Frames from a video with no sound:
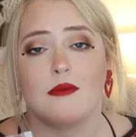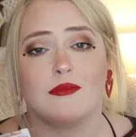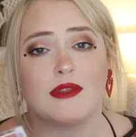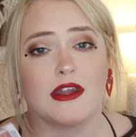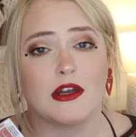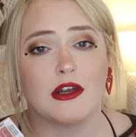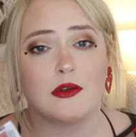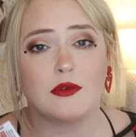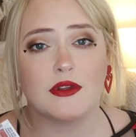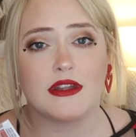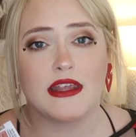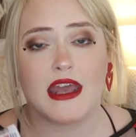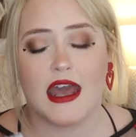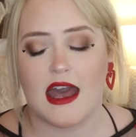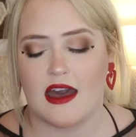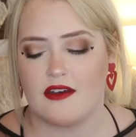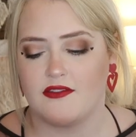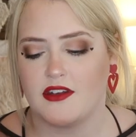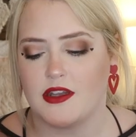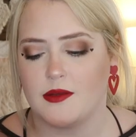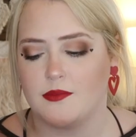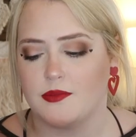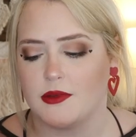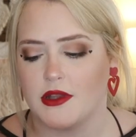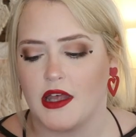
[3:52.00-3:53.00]
They don't really have
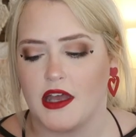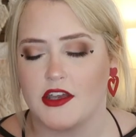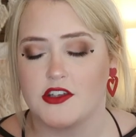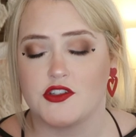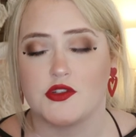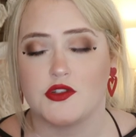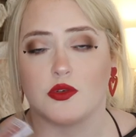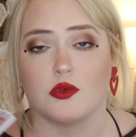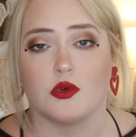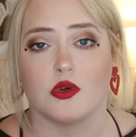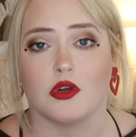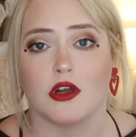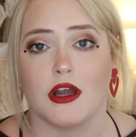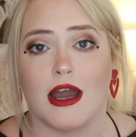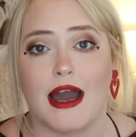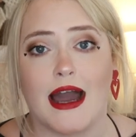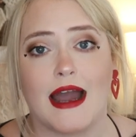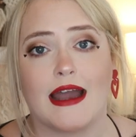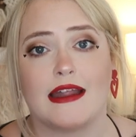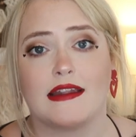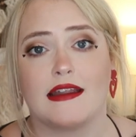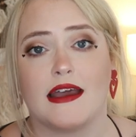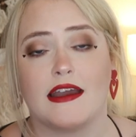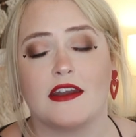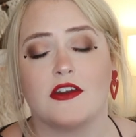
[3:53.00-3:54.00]
any blush or
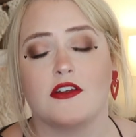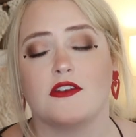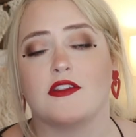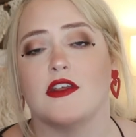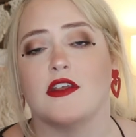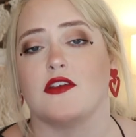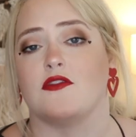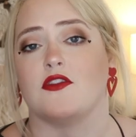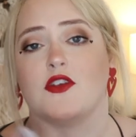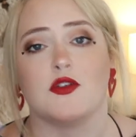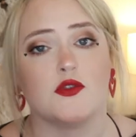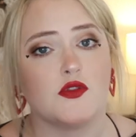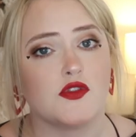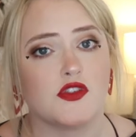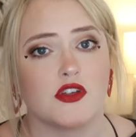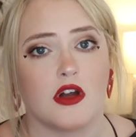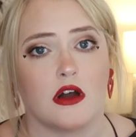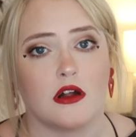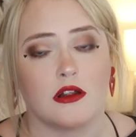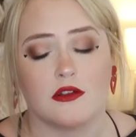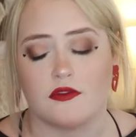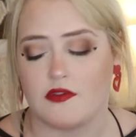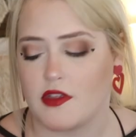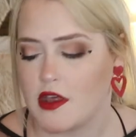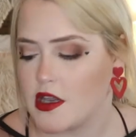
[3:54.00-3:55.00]
highlighter. They've used
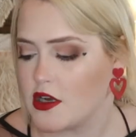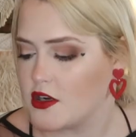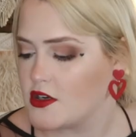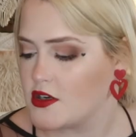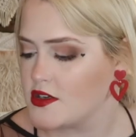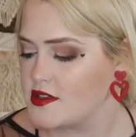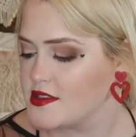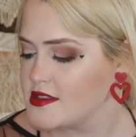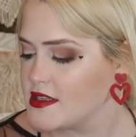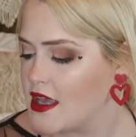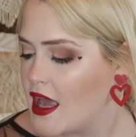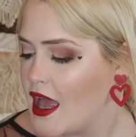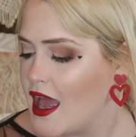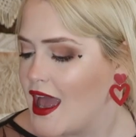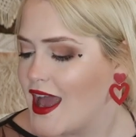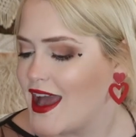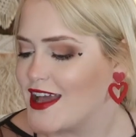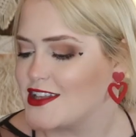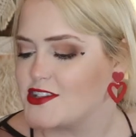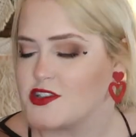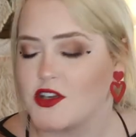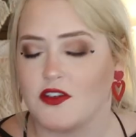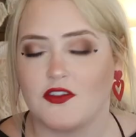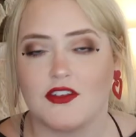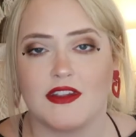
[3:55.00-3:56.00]
all of theirs.
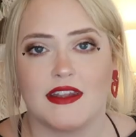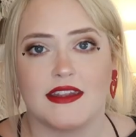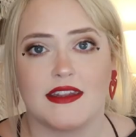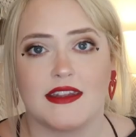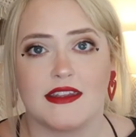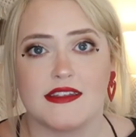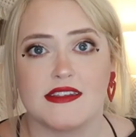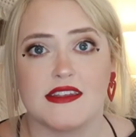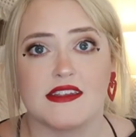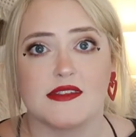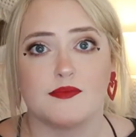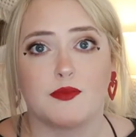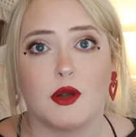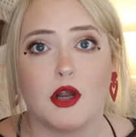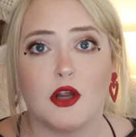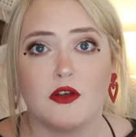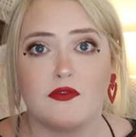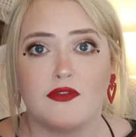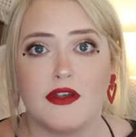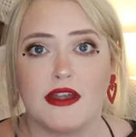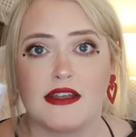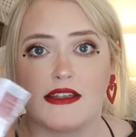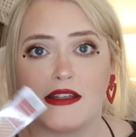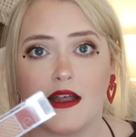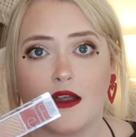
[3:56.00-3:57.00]
And so I feel like this is
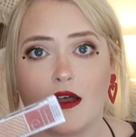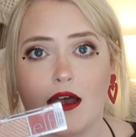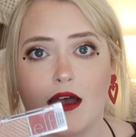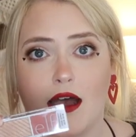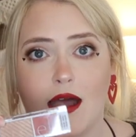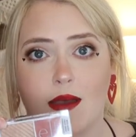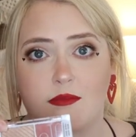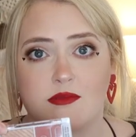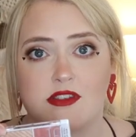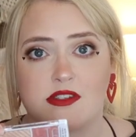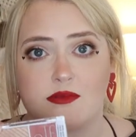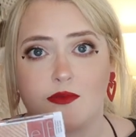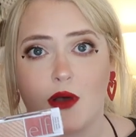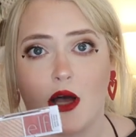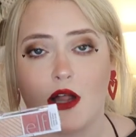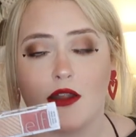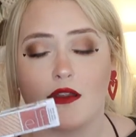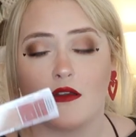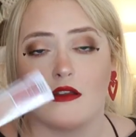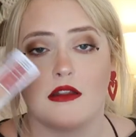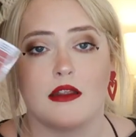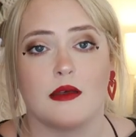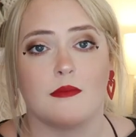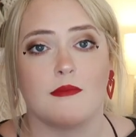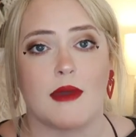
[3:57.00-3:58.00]
perfect small
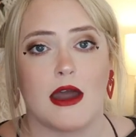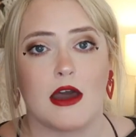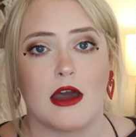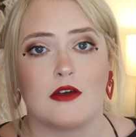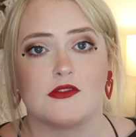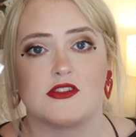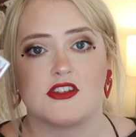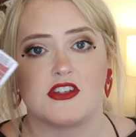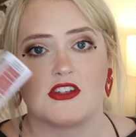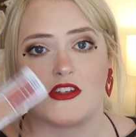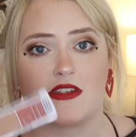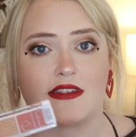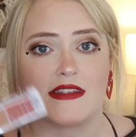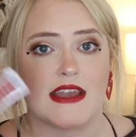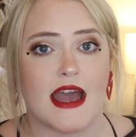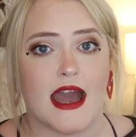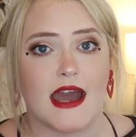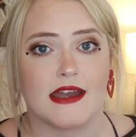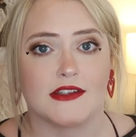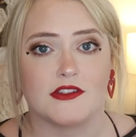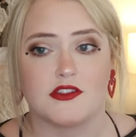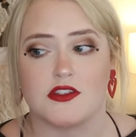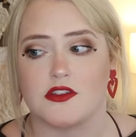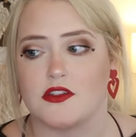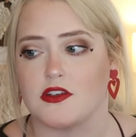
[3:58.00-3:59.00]
little amount to just
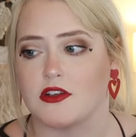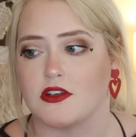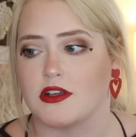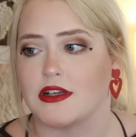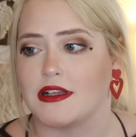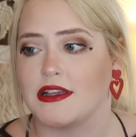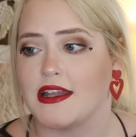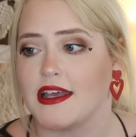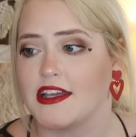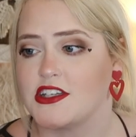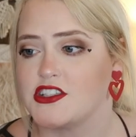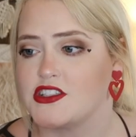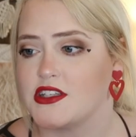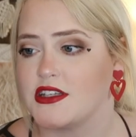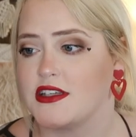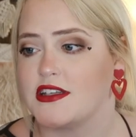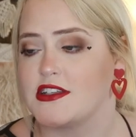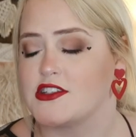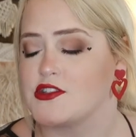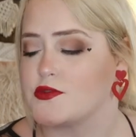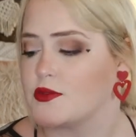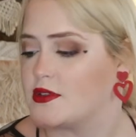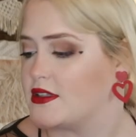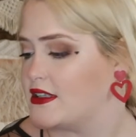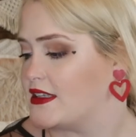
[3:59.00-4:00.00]
add to their collection.
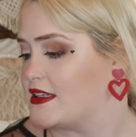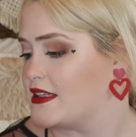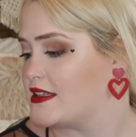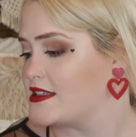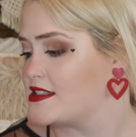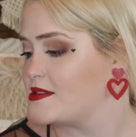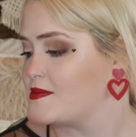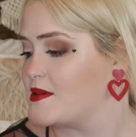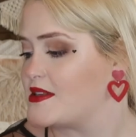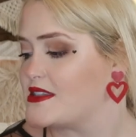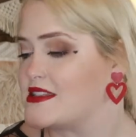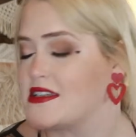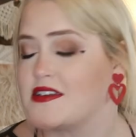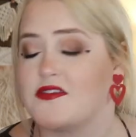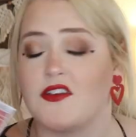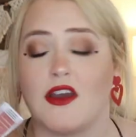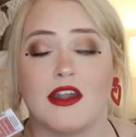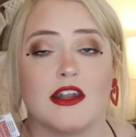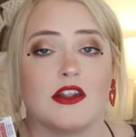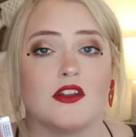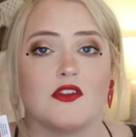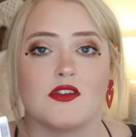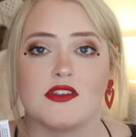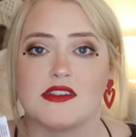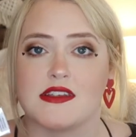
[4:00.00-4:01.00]
It's really inexpensive
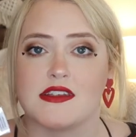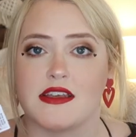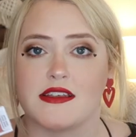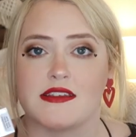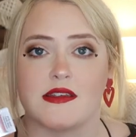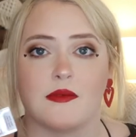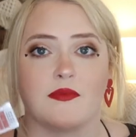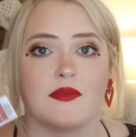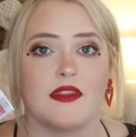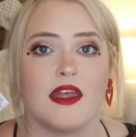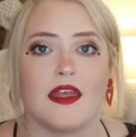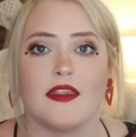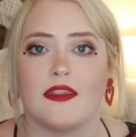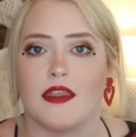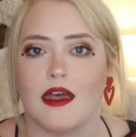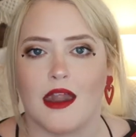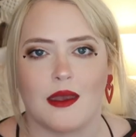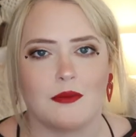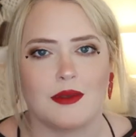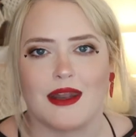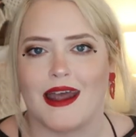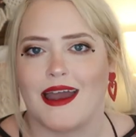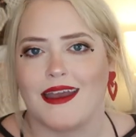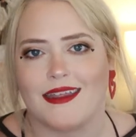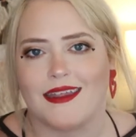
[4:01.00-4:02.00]
and it looks like something that,
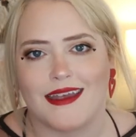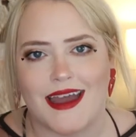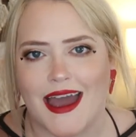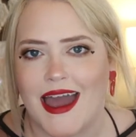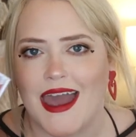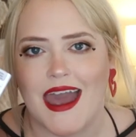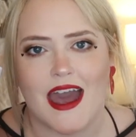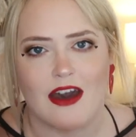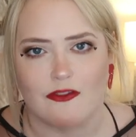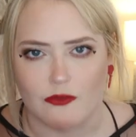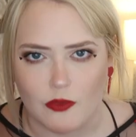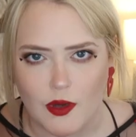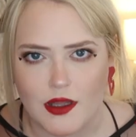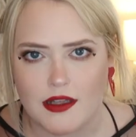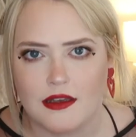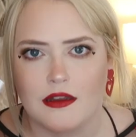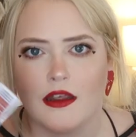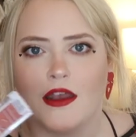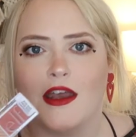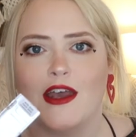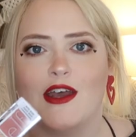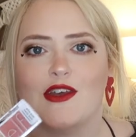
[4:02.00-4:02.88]
I mean, I have one.